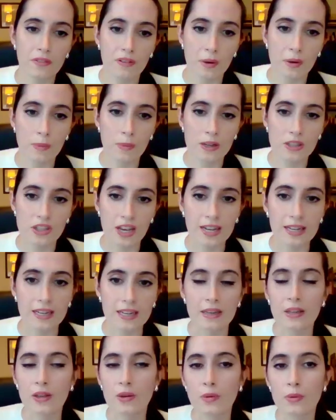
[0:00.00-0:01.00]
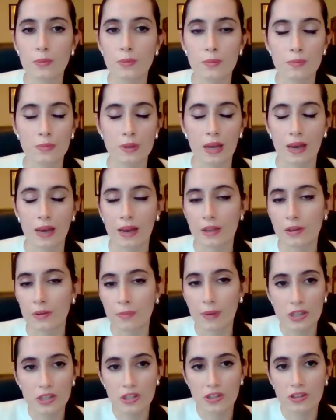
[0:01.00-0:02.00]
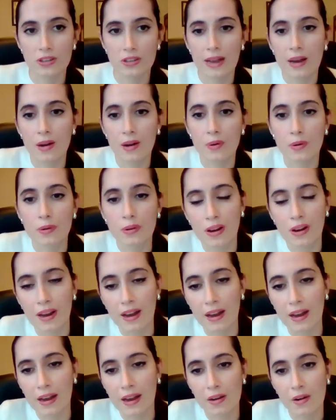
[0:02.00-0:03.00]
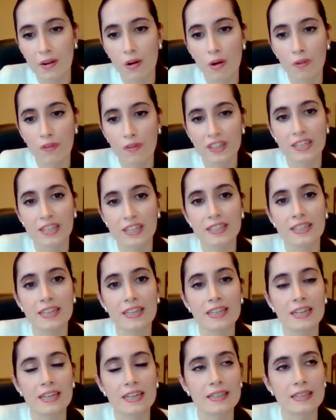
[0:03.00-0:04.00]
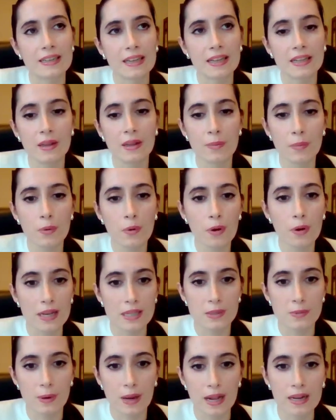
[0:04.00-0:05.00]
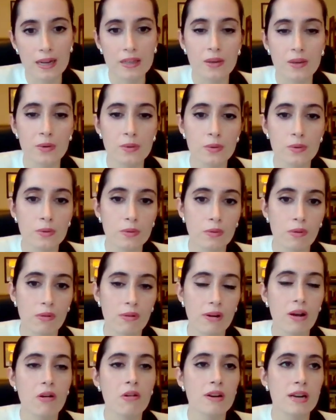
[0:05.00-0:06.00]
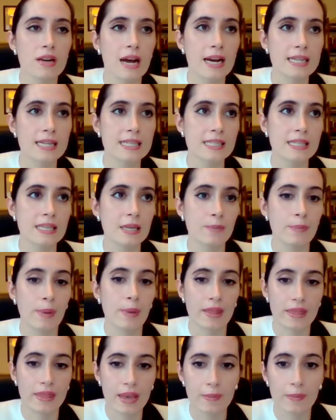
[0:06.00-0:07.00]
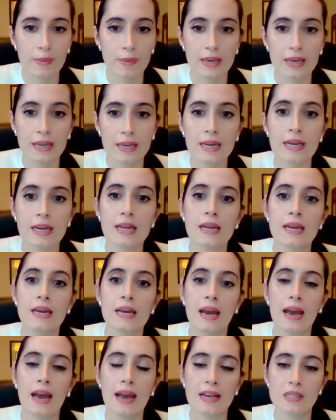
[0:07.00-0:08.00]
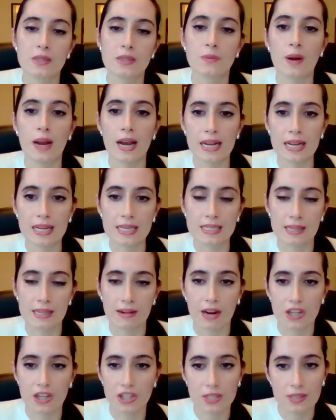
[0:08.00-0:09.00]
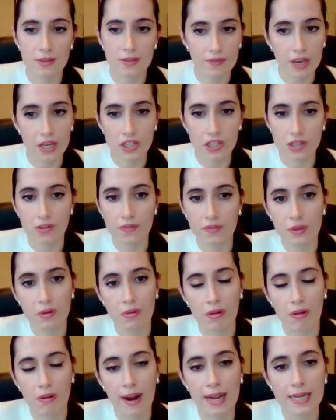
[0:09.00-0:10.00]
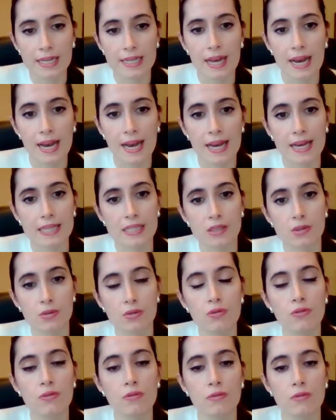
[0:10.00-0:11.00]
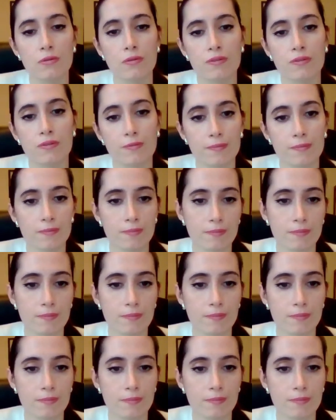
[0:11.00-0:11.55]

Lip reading: Thank you very much. And you mentioned now COVID-19, and in the book as well, you recognize the pandemic as well as Russia's invasion of Ukraine as two